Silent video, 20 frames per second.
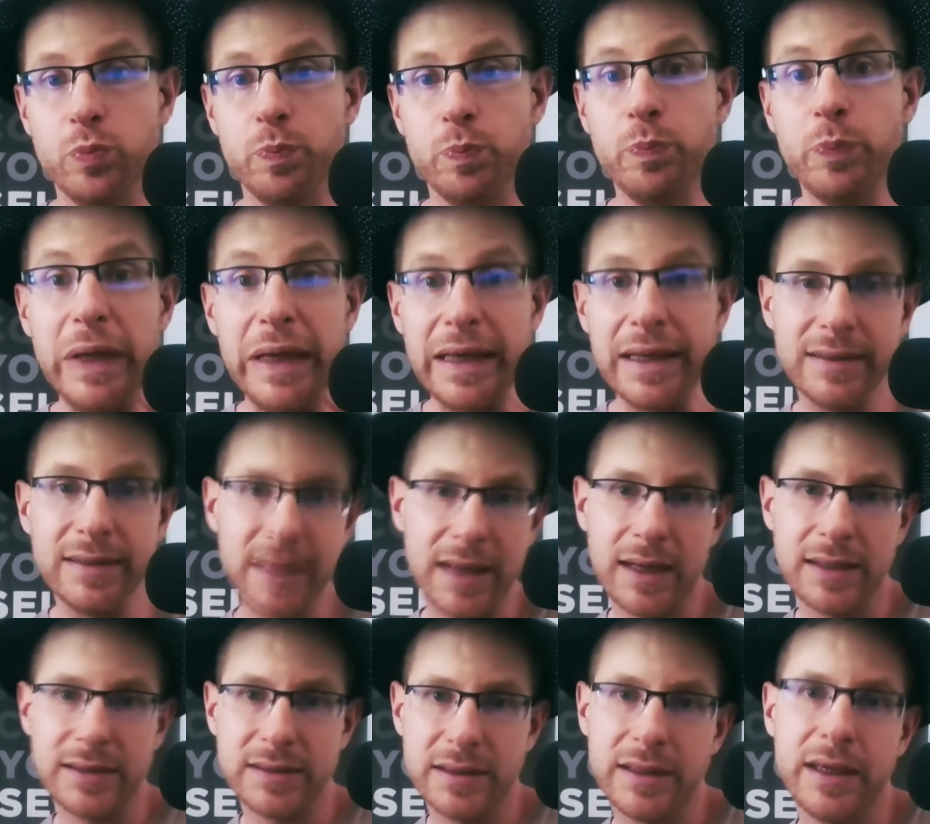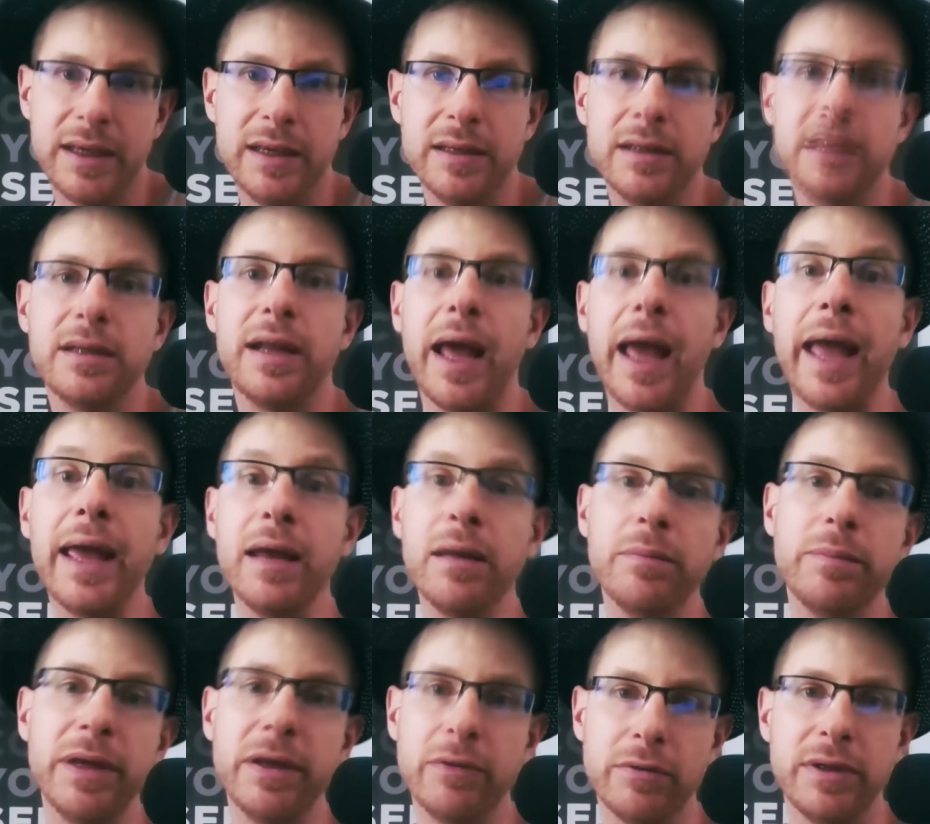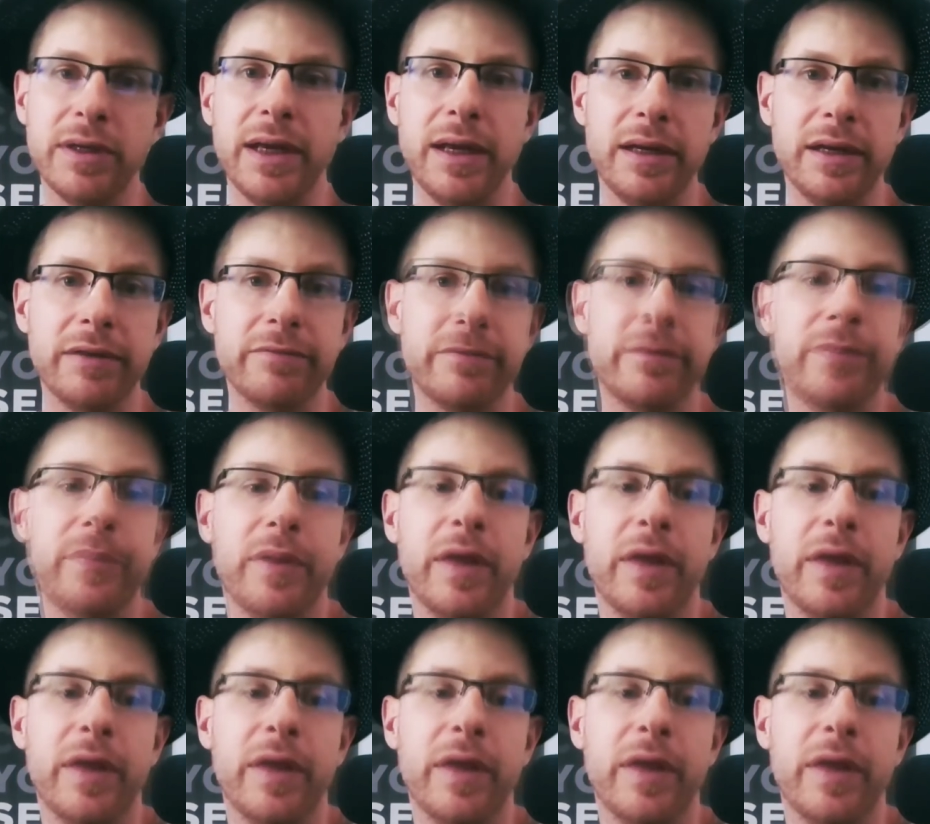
be intoxicated and be creative.